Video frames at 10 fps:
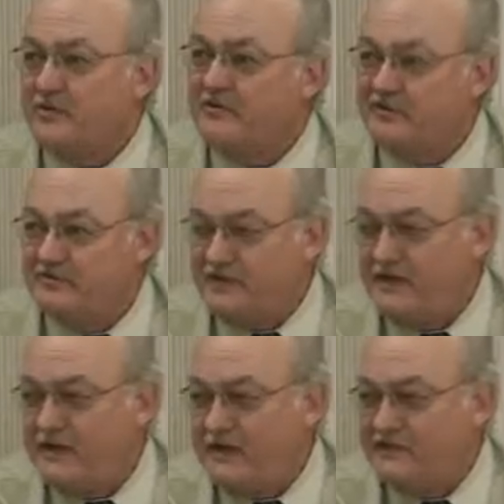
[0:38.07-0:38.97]
We have
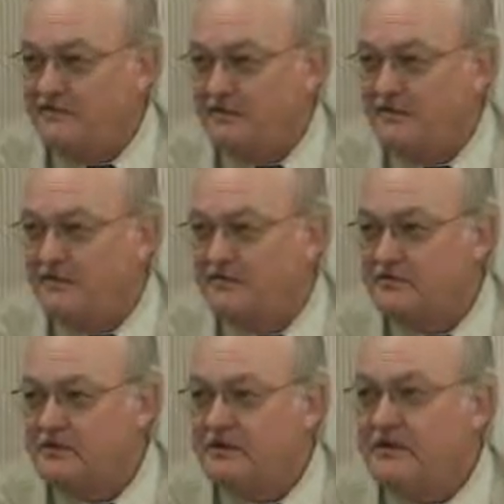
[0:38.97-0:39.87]
15 active wells,
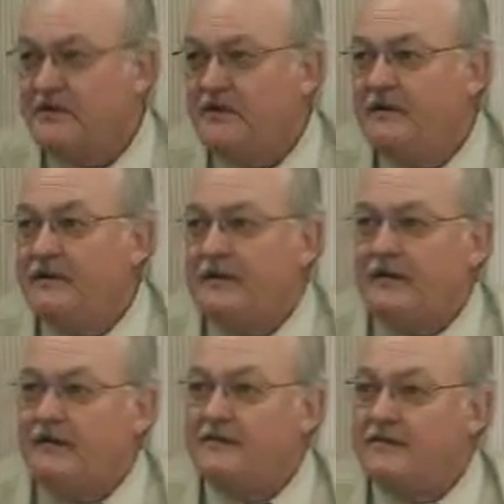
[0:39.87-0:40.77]

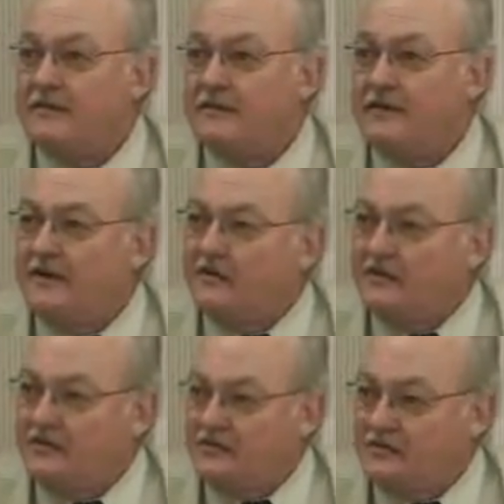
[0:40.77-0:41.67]
and they're anywhere
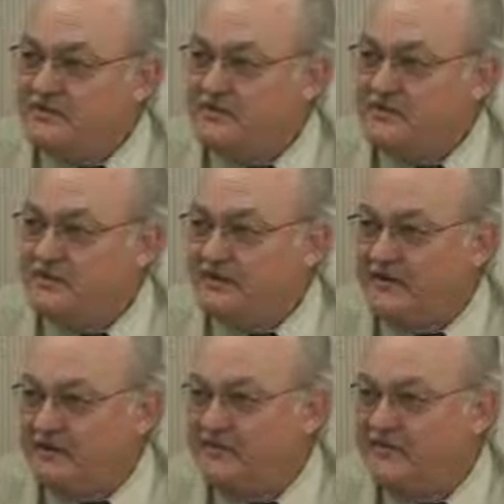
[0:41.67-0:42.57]
between 60 and
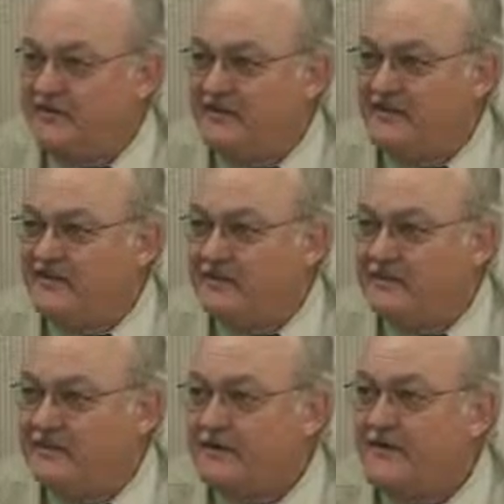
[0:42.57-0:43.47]
100 feet deep,
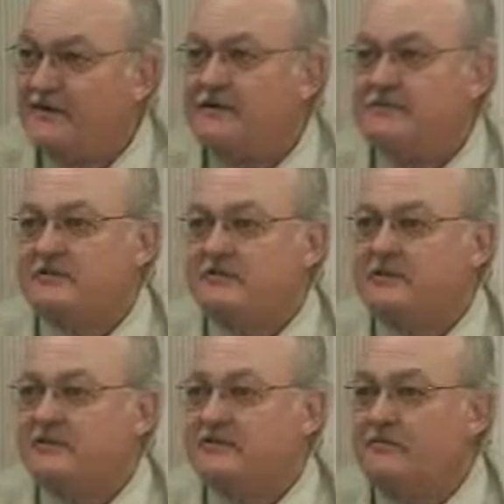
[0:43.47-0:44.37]
so
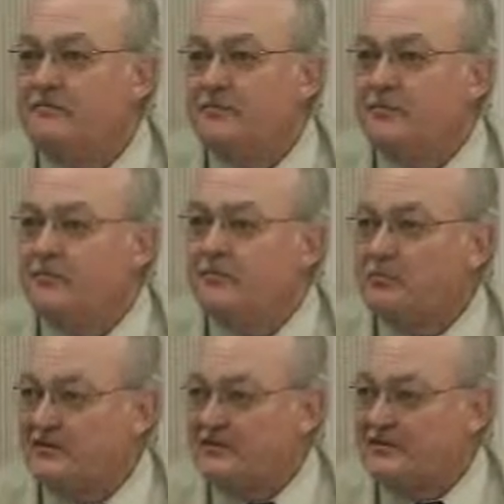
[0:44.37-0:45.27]
they're pretty well
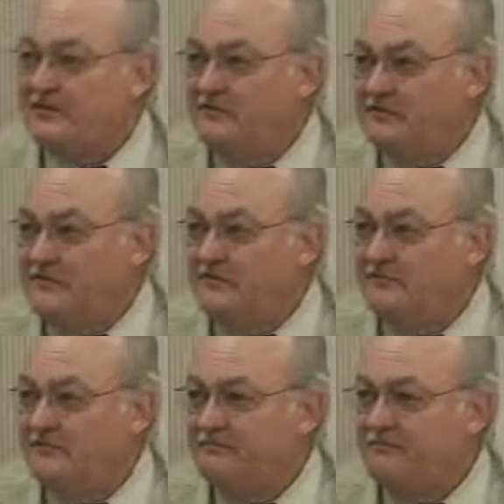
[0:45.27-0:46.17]
protected
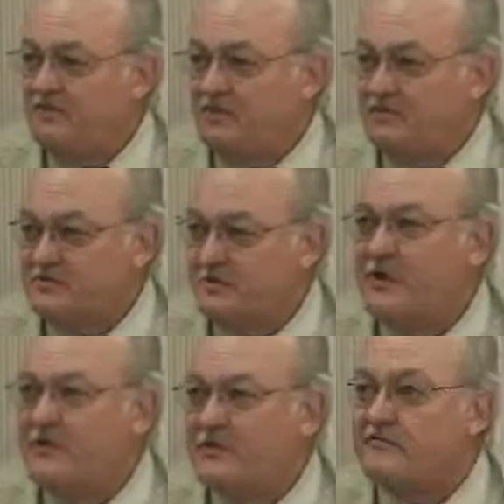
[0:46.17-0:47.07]
from surface
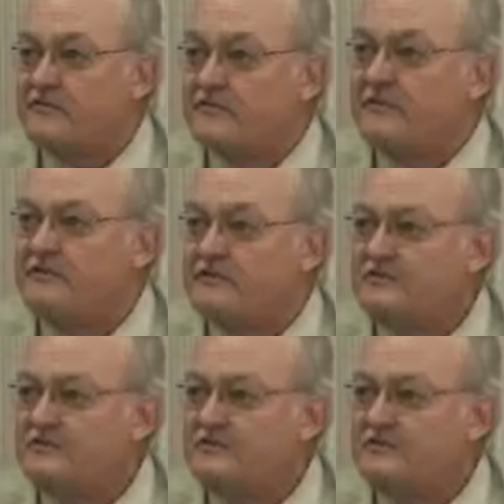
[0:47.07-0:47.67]
water influence.